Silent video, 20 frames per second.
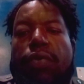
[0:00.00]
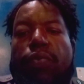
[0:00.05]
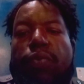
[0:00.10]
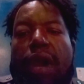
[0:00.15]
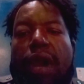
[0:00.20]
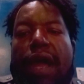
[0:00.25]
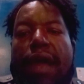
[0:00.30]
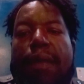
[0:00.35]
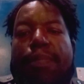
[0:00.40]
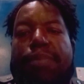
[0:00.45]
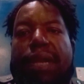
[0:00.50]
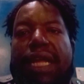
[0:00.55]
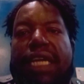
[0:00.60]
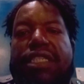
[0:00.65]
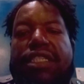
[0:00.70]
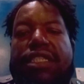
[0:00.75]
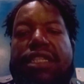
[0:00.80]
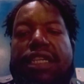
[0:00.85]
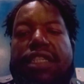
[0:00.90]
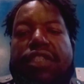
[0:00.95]
God
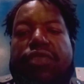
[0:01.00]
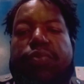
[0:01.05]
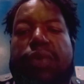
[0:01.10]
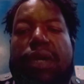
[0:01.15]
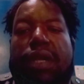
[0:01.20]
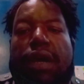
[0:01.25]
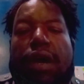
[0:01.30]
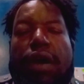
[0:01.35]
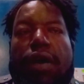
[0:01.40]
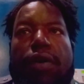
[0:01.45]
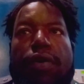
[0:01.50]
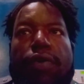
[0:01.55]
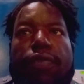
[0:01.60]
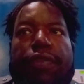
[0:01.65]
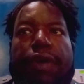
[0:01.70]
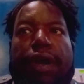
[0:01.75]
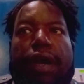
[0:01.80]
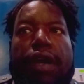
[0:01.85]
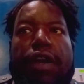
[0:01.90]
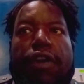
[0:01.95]
blessed us with all
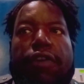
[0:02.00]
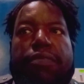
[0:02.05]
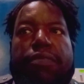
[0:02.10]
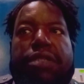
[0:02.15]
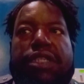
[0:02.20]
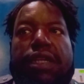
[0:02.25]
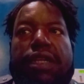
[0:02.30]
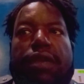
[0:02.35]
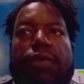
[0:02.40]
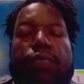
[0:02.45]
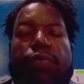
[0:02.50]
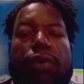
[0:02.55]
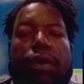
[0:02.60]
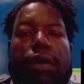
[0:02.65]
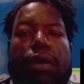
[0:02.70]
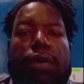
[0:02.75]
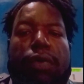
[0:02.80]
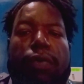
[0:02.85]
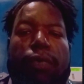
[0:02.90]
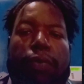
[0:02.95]
the herbs in the
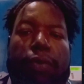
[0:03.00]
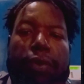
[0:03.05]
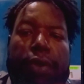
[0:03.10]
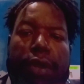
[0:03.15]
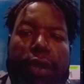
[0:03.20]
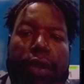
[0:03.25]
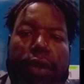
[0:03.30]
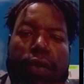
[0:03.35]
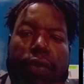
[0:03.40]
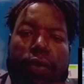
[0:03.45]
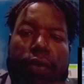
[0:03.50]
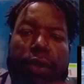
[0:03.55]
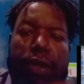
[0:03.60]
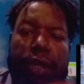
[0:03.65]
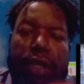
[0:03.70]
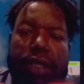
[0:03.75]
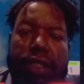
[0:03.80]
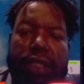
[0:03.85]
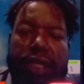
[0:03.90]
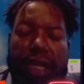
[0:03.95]
world
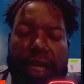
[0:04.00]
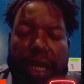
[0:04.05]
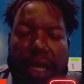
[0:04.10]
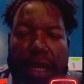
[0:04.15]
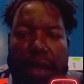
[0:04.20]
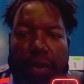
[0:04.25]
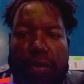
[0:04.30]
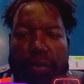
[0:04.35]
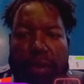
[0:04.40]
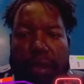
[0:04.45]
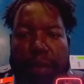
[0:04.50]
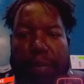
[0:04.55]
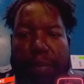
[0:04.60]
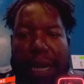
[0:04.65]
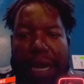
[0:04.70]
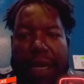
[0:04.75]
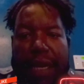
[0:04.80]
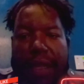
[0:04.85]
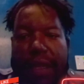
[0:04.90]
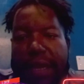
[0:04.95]
to heal the
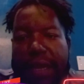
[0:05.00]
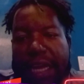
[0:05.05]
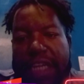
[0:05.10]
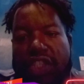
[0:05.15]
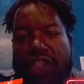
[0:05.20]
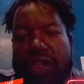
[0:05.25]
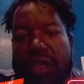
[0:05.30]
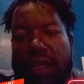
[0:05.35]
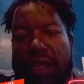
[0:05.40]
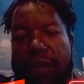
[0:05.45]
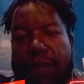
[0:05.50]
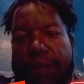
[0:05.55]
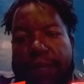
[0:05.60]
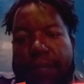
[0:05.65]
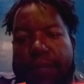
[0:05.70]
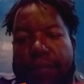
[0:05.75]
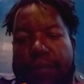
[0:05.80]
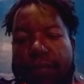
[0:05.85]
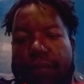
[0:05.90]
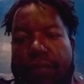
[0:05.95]
body naturally.
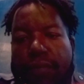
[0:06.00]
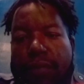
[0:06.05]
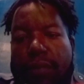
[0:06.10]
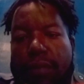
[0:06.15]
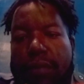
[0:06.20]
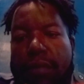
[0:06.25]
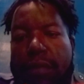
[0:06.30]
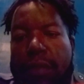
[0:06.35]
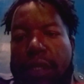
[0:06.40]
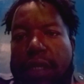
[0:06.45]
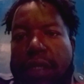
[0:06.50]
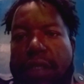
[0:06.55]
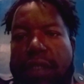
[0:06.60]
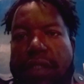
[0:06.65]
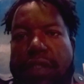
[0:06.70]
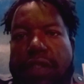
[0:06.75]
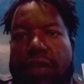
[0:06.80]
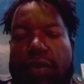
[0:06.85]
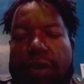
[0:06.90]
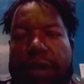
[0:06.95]

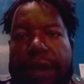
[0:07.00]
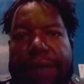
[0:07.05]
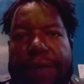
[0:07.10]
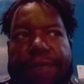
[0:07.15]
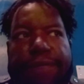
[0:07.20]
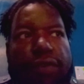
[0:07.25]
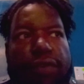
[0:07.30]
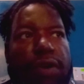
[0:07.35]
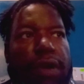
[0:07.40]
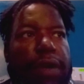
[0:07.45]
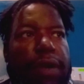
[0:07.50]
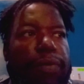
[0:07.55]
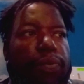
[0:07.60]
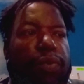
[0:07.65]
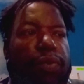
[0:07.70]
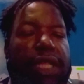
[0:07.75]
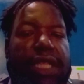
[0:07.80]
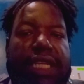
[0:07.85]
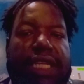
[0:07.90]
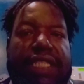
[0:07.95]
So therefore,
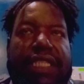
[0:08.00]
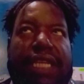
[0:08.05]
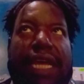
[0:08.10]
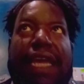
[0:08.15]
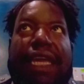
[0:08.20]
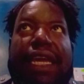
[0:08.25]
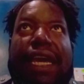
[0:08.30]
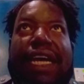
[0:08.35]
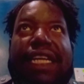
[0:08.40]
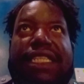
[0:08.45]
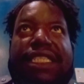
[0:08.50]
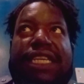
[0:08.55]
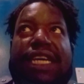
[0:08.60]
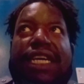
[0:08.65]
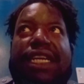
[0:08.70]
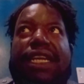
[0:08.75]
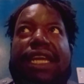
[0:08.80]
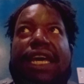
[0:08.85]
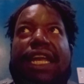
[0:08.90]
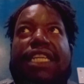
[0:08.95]
with this AI
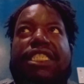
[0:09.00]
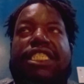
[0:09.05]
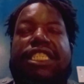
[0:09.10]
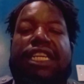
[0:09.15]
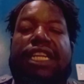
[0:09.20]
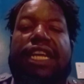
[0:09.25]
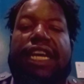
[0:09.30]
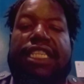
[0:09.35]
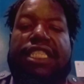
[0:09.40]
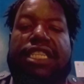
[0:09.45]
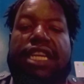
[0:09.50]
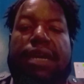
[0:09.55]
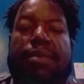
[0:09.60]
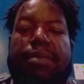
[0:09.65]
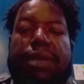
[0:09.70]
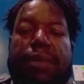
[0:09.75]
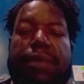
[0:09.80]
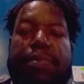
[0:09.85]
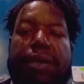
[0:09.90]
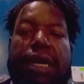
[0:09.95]
technology that's
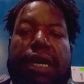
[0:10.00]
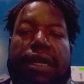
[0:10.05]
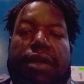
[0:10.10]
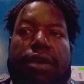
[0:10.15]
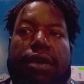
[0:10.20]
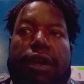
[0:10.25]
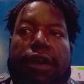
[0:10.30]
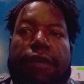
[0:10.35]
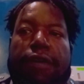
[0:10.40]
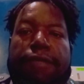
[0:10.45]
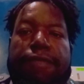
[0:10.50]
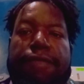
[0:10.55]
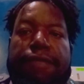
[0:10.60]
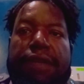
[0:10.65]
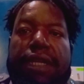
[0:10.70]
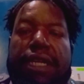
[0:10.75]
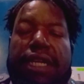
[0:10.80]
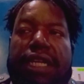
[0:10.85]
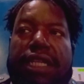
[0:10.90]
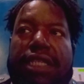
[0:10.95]
coming upon the earth,
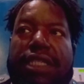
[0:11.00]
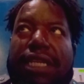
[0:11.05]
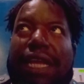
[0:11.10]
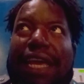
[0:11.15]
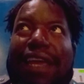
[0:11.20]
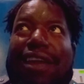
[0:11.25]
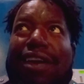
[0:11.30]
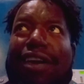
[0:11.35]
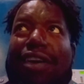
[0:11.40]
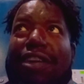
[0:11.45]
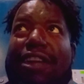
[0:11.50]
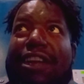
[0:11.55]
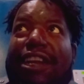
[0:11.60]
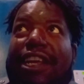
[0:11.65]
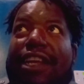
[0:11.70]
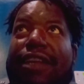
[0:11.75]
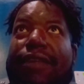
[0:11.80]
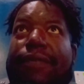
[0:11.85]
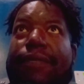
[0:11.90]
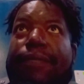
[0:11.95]
and they calling
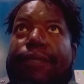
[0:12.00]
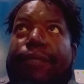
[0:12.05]
it